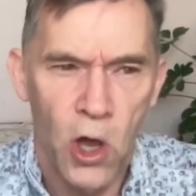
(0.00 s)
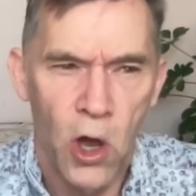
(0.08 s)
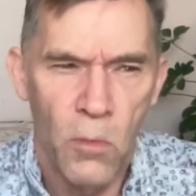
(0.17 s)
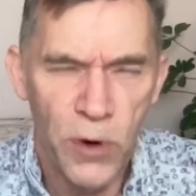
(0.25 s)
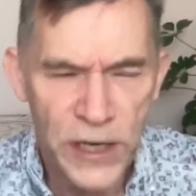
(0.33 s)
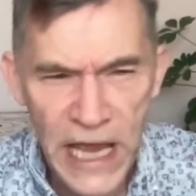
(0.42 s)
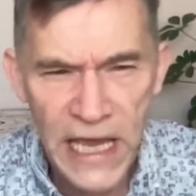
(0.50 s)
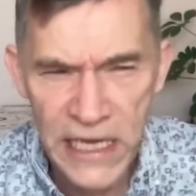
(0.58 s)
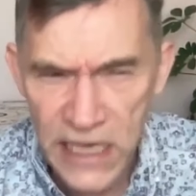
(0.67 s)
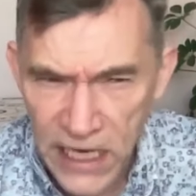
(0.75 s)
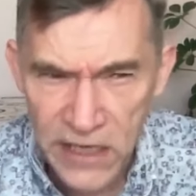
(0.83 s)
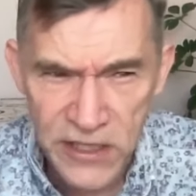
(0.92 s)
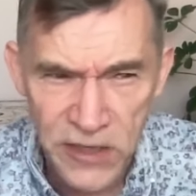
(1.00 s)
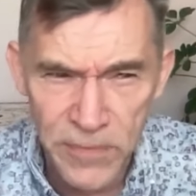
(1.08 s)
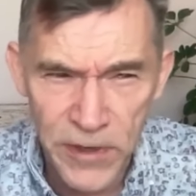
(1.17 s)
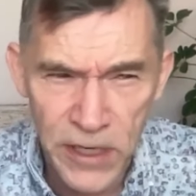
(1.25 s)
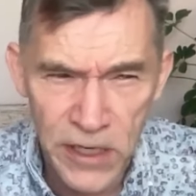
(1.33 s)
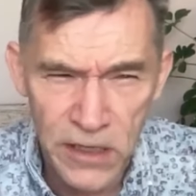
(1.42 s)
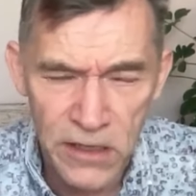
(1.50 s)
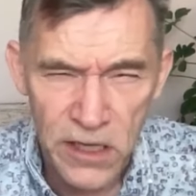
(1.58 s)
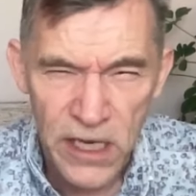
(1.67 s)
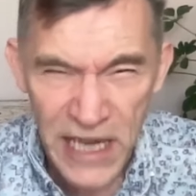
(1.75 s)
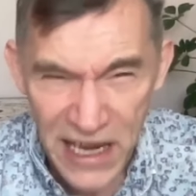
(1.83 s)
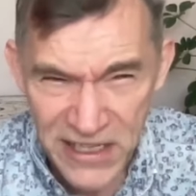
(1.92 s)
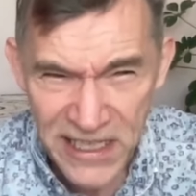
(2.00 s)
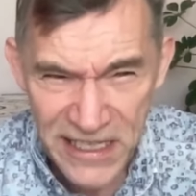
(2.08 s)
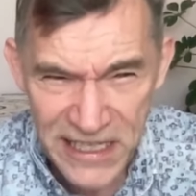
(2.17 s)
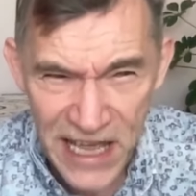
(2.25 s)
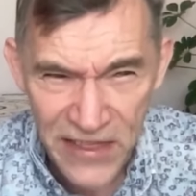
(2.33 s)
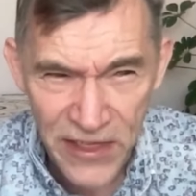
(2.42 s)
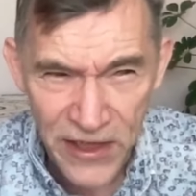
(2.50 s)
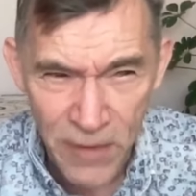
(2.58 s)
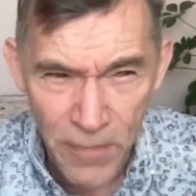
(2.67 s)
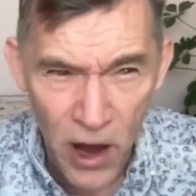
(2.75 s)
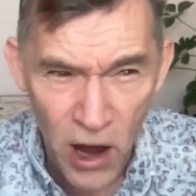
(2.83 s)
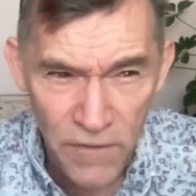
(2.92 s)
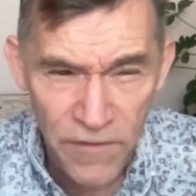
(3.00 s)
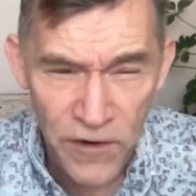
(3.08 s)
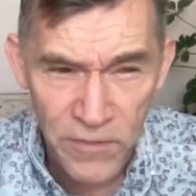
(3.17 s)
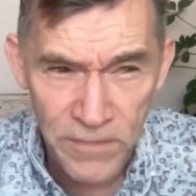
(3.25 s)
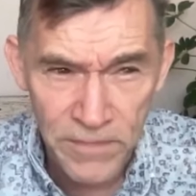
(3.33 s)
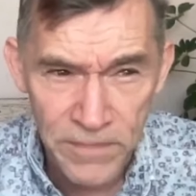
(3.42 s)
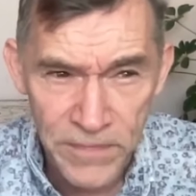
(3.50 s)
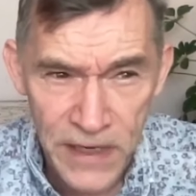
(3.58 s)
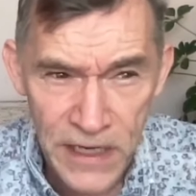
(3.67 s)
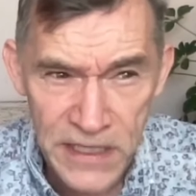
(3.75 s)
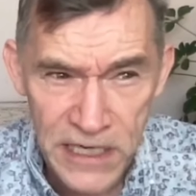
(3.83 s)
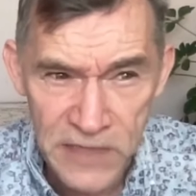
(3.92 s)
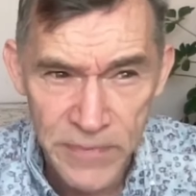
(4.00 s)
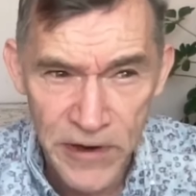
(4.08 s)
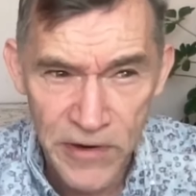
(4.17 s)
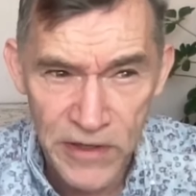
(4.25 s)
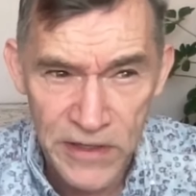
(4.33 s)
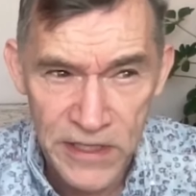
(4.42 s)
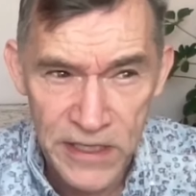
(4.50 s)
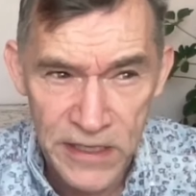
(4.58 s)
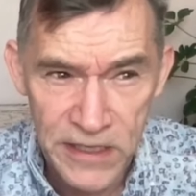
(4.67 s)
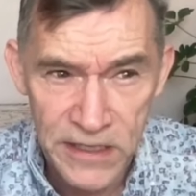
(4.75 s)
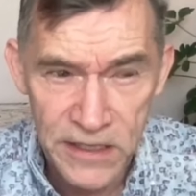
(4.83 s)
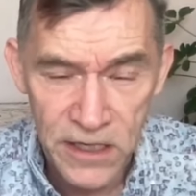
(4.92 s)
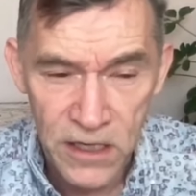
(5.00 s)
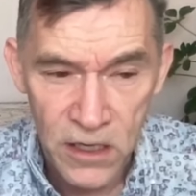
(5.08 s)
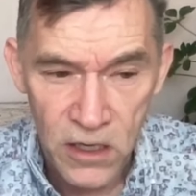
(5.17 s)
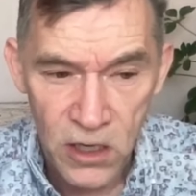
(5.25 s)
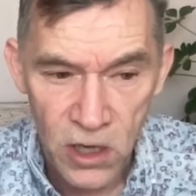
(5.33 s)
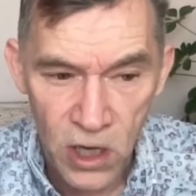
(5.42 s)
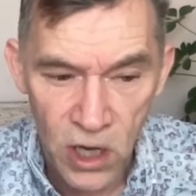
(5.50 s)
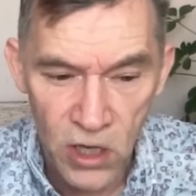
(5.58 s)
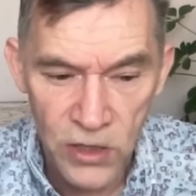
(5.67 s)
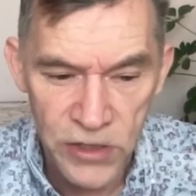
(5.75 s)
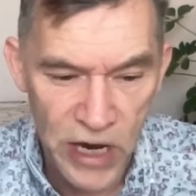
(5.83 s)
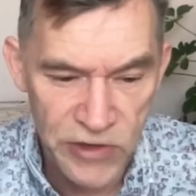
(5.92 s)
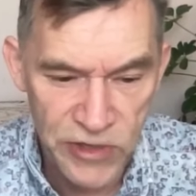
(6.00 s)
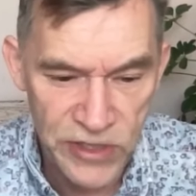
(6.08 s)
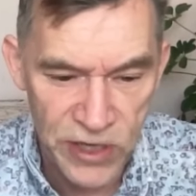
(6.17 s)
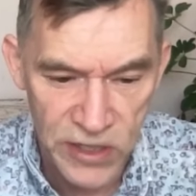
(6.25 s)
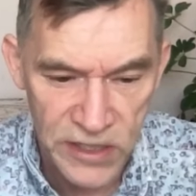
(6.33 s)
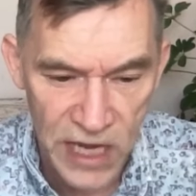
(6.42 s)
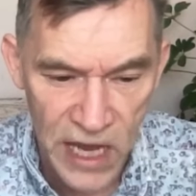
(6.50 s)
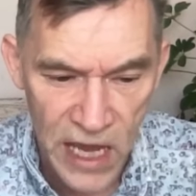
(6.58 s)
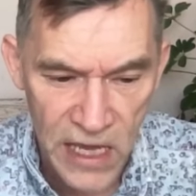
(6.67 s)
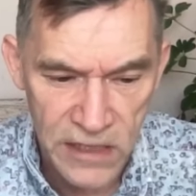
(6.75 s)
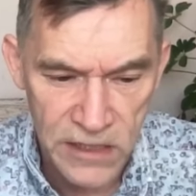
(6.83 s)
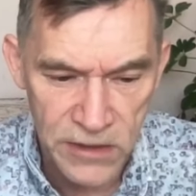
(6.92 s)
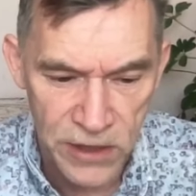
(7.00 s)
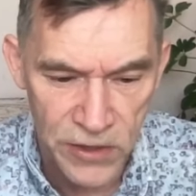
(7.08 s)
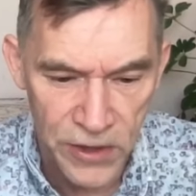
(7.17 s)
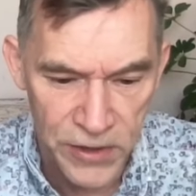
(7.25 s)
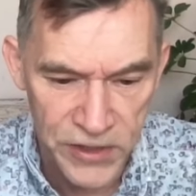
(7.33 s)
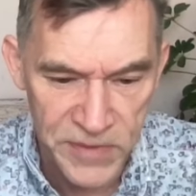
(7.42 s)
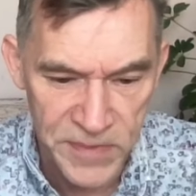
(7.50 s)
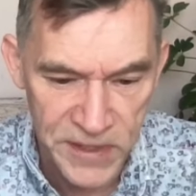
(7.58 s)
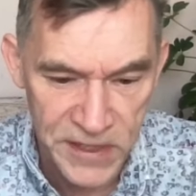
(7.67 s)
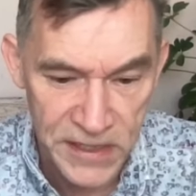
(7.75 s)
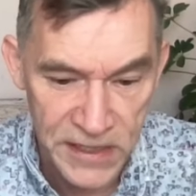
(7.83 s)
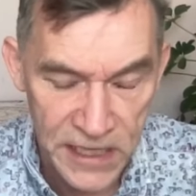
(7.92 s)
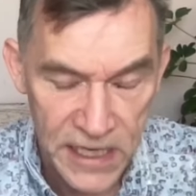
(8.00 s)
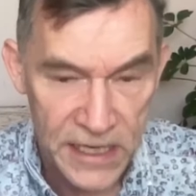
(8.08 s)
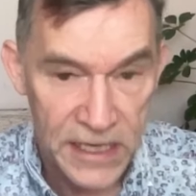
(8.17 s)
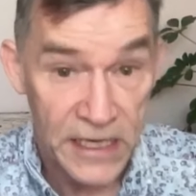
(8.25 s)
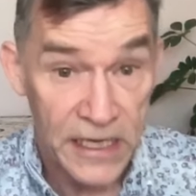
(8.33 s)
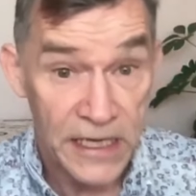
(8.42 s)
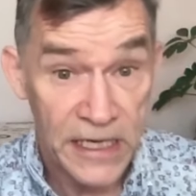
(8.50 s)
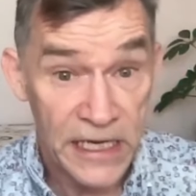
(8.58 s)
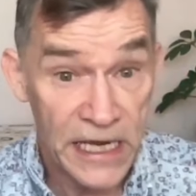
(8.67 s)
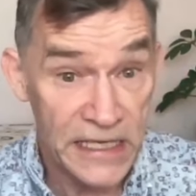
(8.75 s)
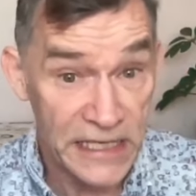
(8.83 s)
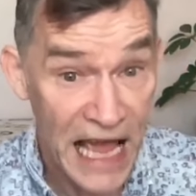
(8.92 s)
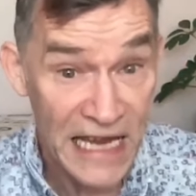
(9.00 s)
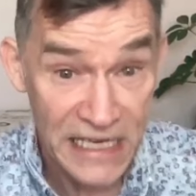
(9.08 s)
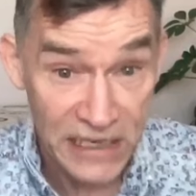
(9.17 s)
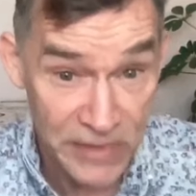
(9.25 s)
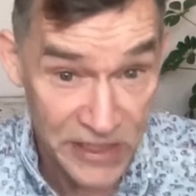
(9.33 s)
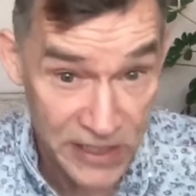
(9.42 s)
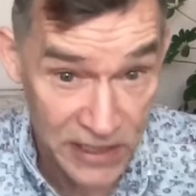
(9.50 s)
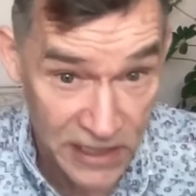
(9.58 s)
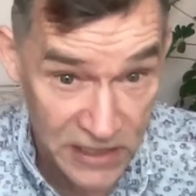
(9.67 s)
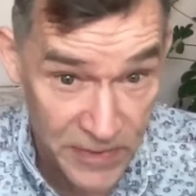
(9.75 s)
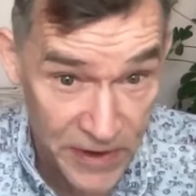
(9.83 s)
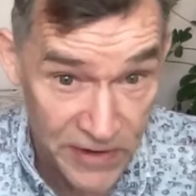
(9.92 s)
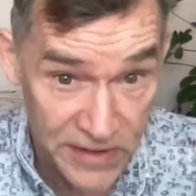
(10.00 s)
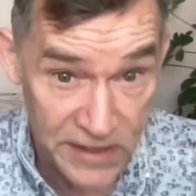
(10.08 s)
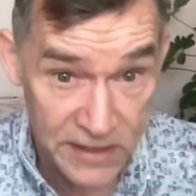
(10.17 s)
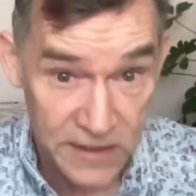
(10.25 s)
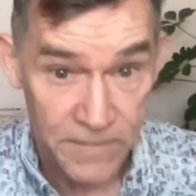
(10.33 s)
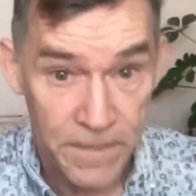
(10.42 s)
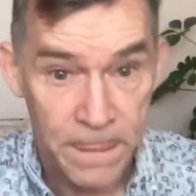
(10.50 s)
But yeah, he's somebody. He actually said that apart from his experiences on nitrous oxide and other substances, he hadn't had any mystical experiences.